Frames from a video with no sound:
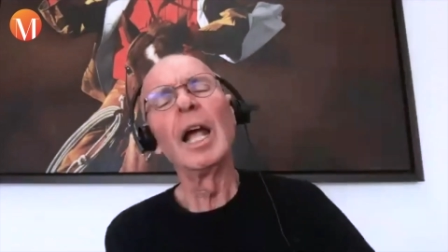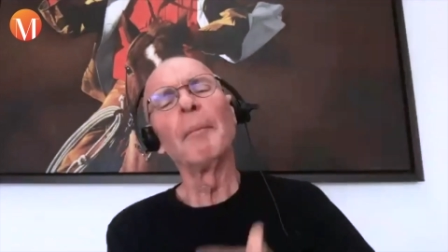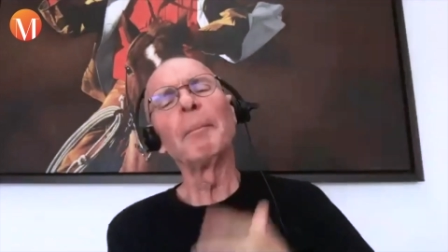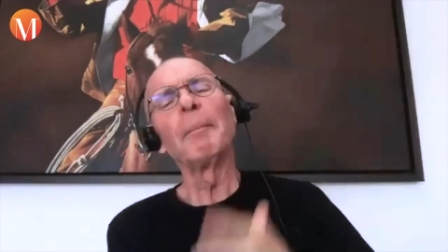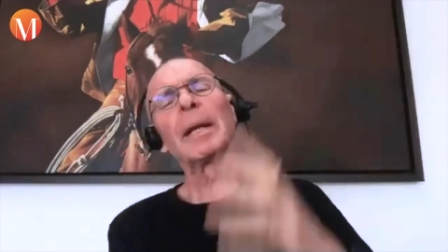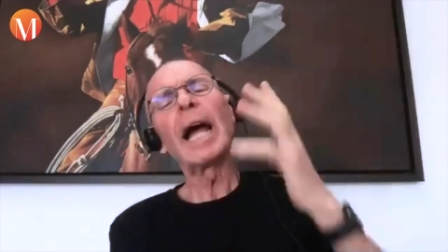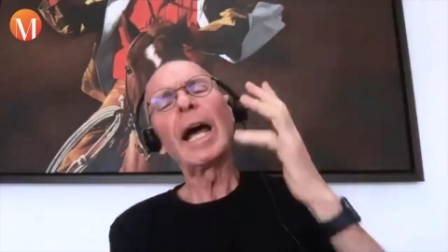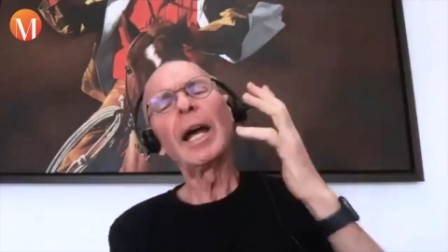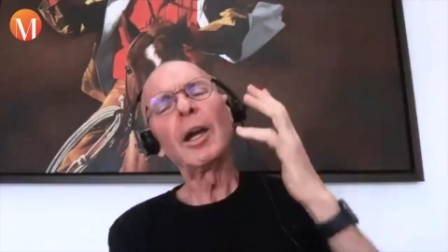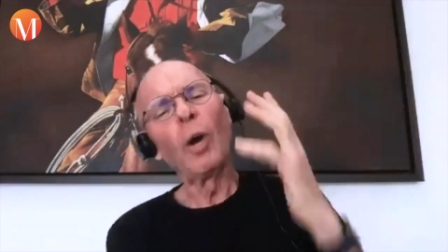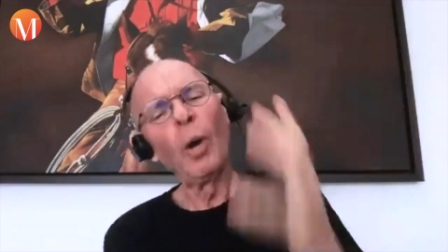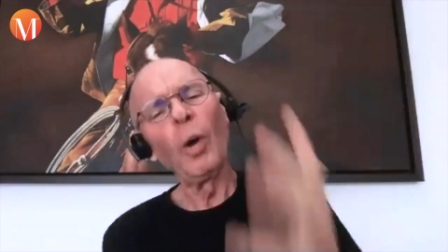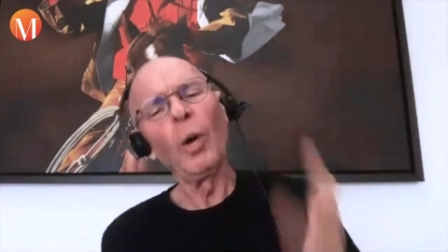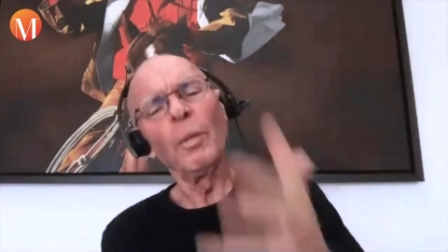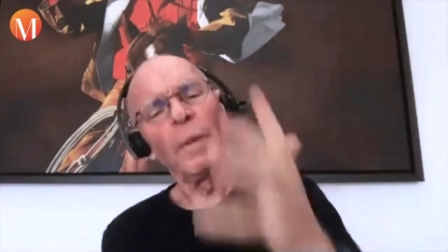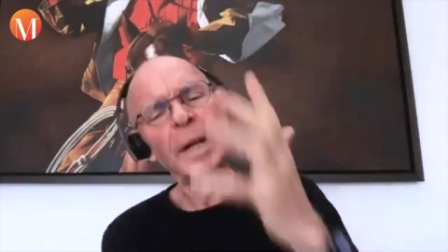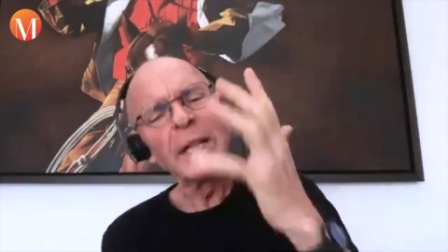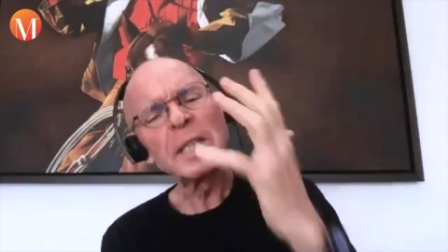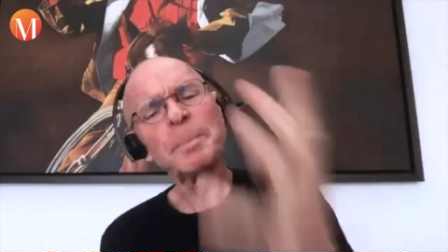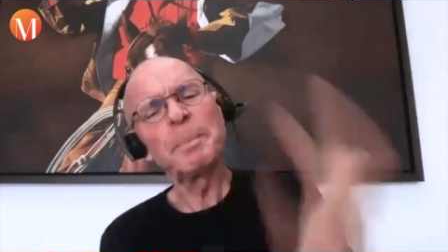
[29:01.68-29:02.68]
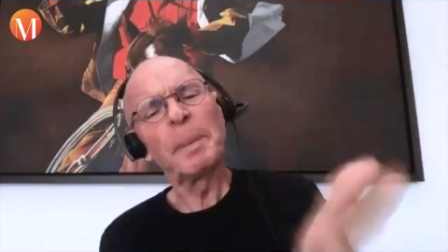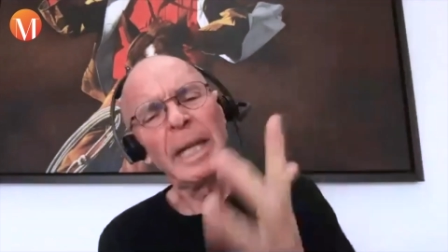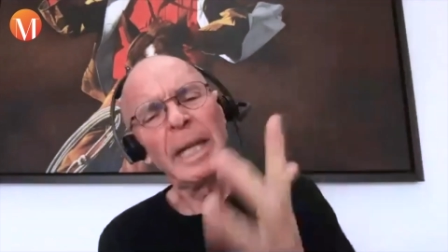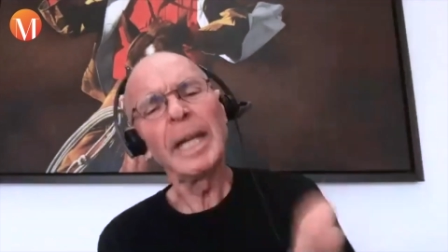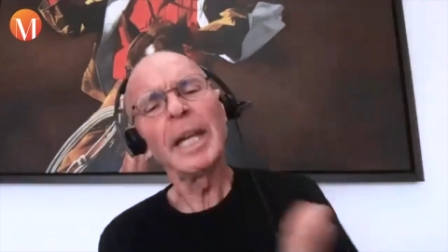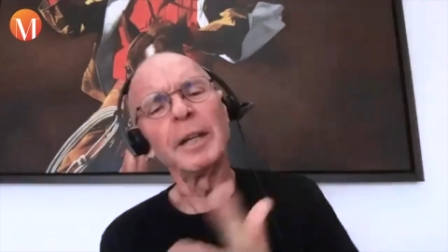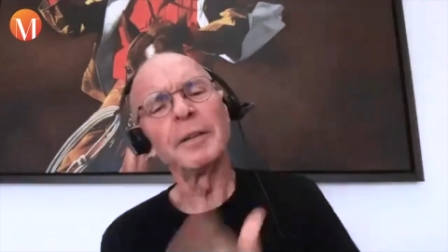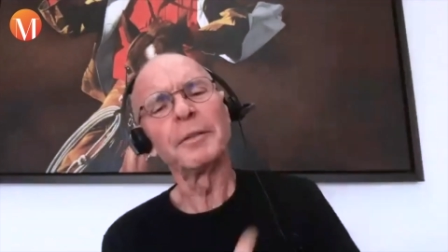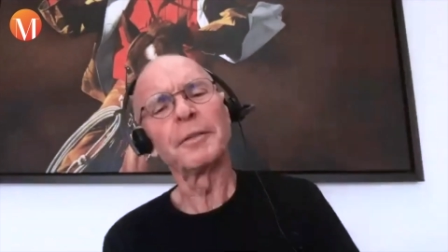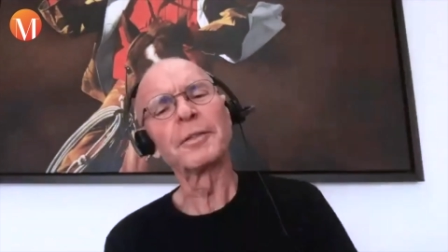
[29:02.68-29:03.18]
but I always
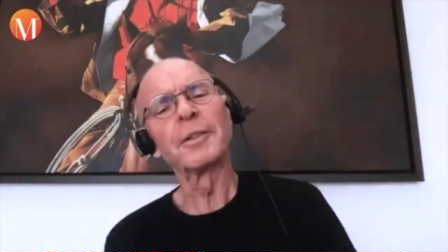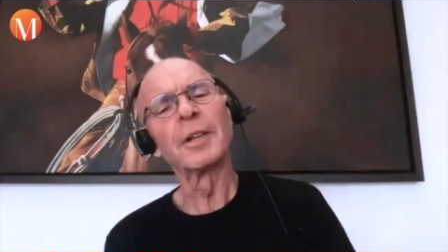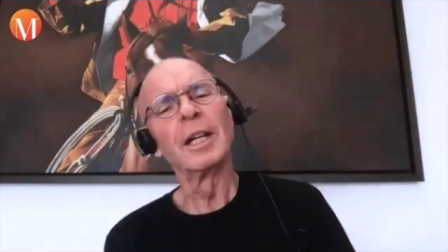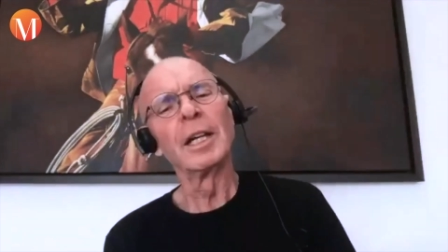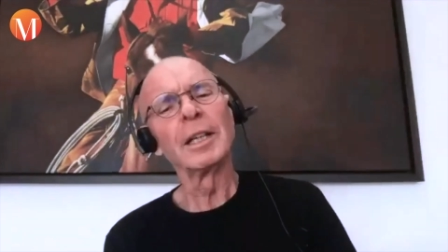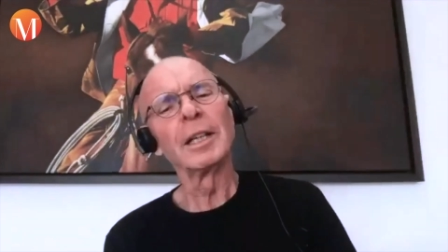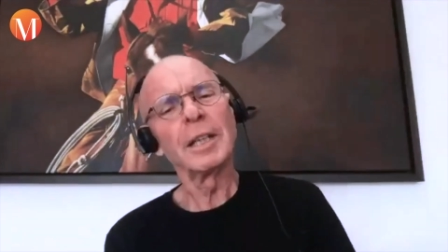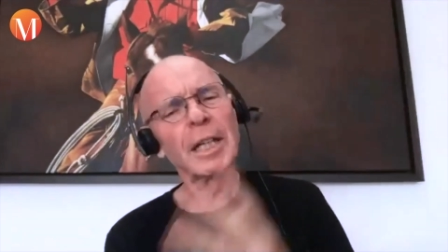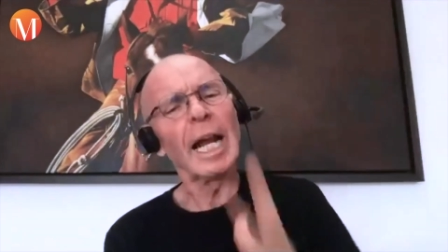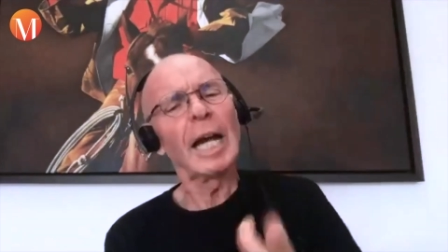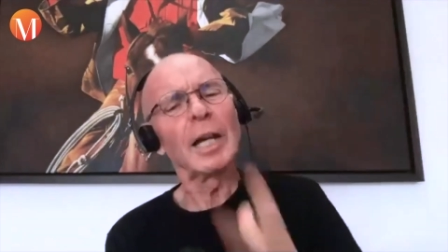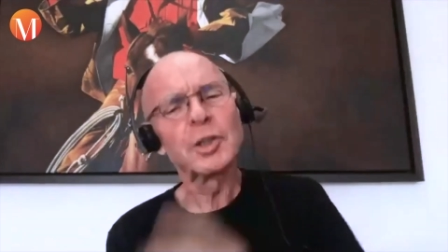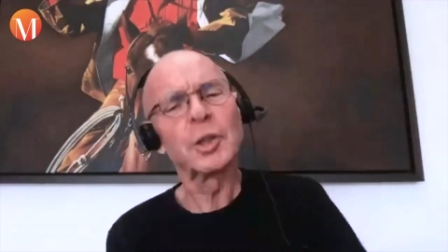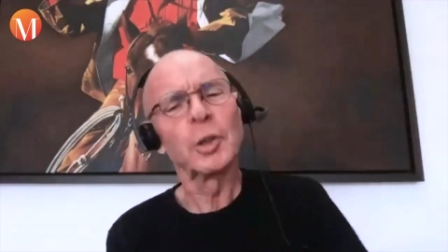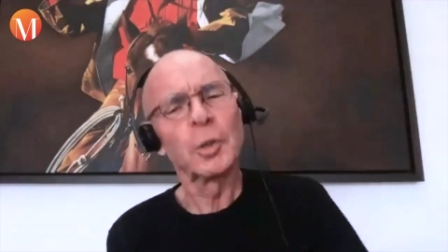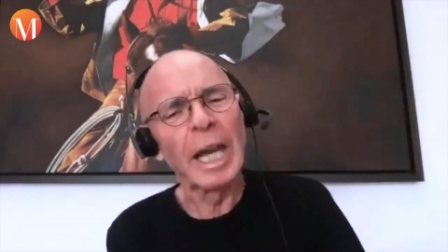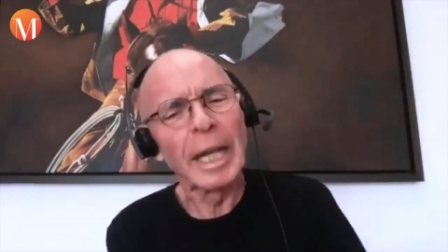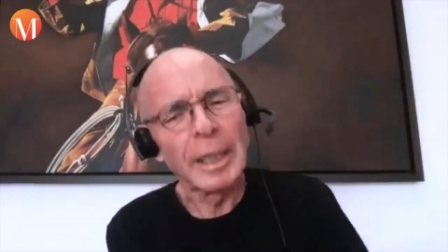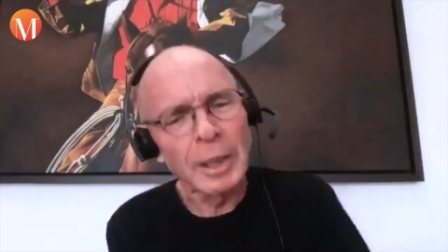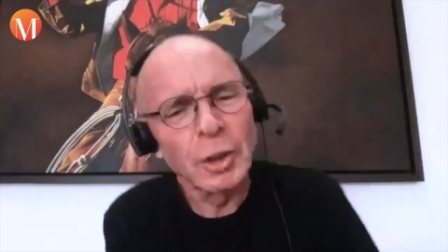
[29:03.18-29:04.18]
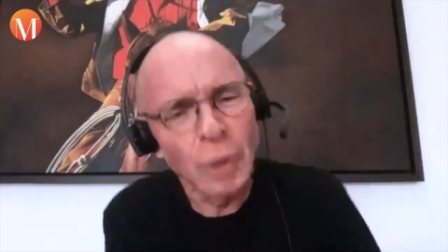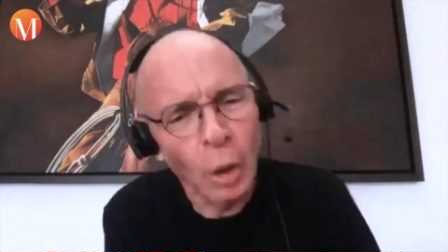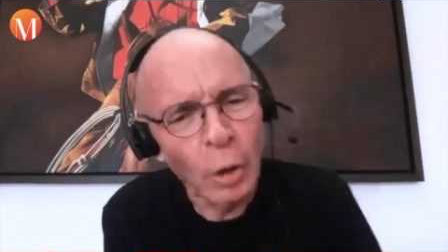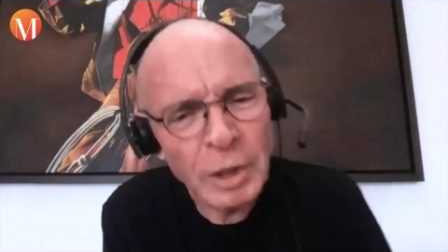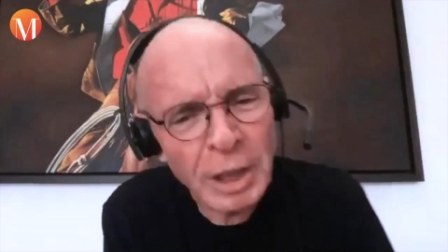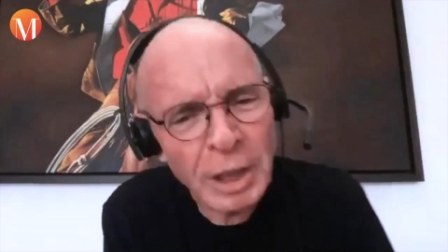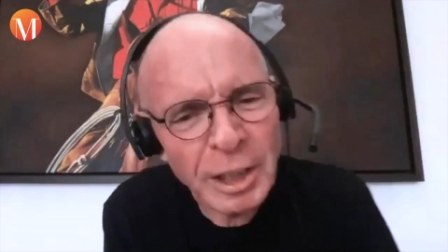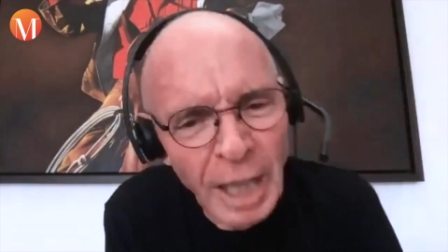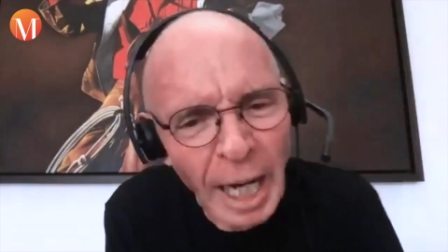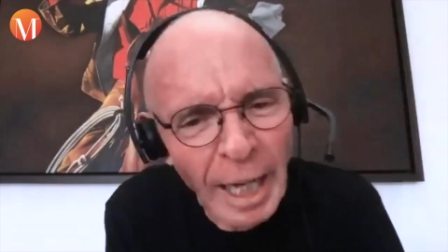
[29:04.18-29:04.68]
believed that I should get a
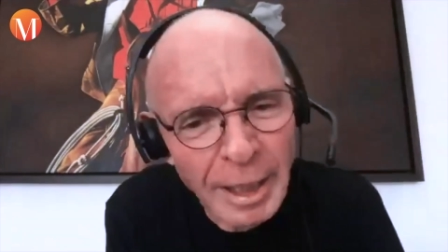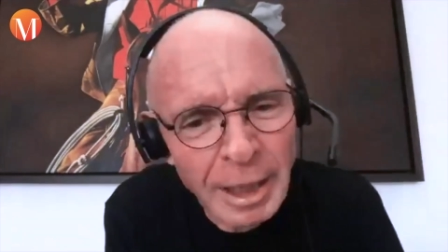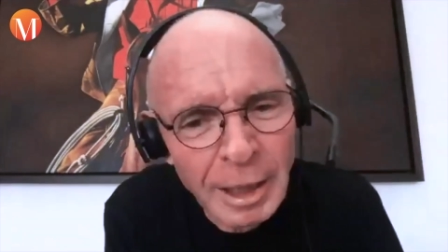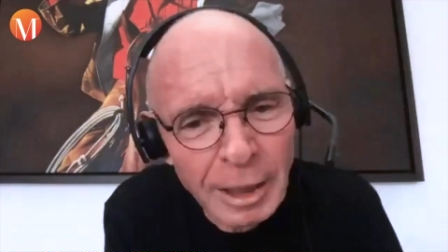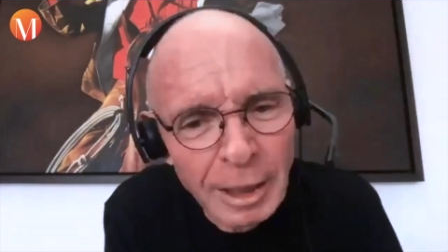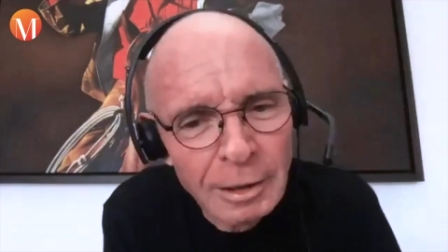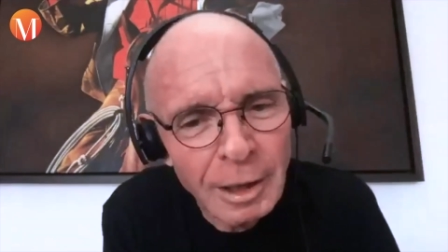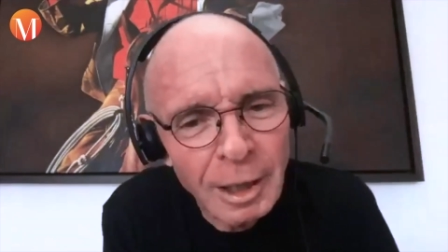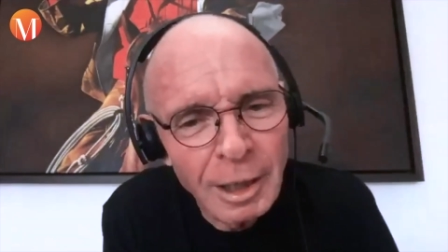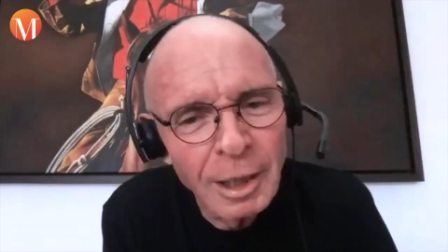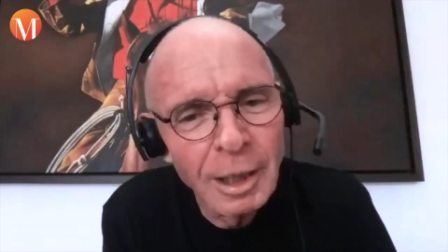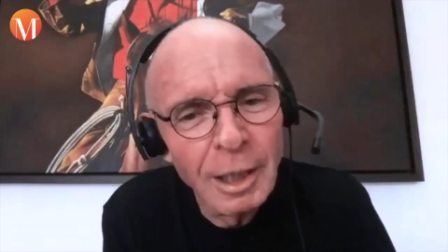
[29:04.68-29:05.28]
doctor title."